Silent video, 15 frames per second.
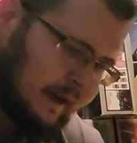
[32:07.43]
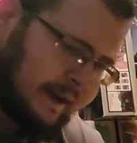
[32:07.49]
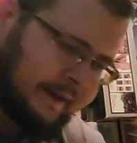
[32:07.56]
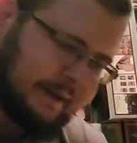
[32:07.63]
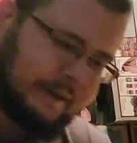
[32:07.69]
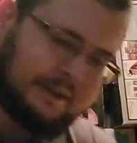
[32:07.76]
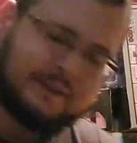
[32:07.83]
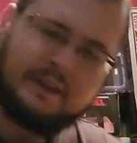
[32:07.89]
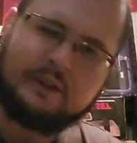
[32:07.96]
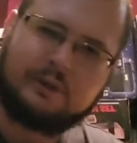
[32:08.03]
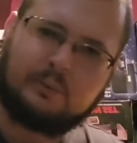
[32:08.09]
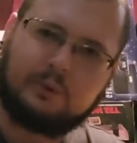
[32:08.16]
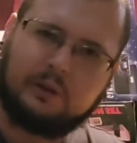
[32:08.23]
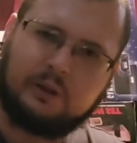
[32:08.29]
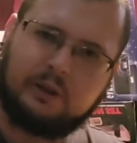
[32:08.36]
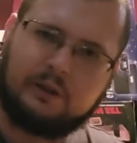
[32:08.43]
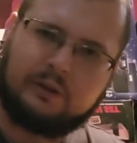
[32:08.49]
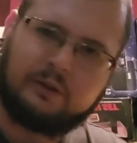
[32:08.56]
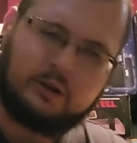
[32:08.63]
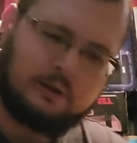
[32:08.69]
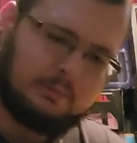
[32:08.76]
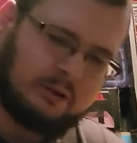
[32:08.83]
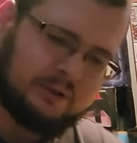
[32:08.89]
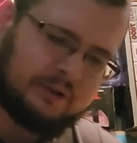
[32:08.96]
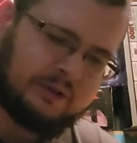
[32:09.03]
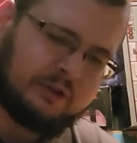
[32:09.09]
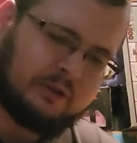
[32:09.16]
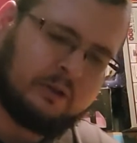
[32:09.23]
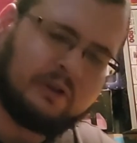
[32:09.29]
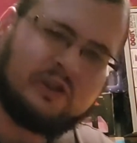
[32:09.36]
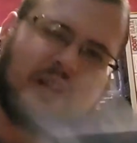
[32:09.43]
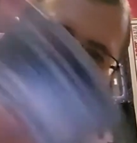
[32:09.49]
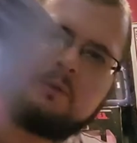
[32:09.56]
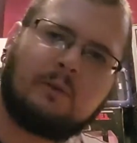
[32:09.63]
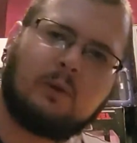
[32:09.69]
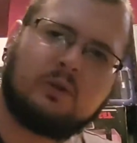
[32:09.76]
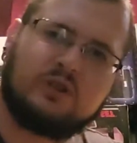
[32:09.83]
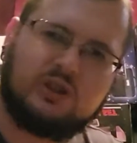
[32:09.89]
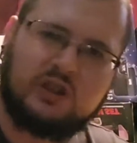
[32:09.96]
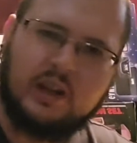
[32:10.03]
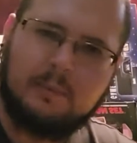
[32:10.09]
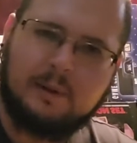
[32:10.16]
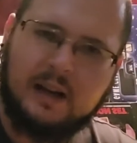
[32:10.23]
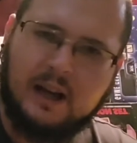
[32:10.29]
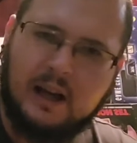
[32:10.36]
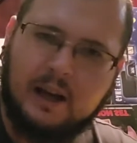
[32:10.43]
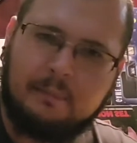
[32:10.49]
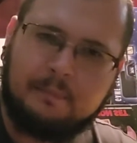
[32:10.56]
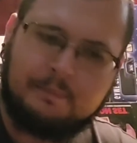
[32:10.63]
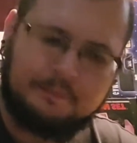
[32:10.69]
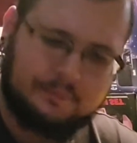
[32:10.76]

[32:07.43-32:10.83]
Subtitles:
And this is actually a really good third-person shooter. Jet Force Gemini.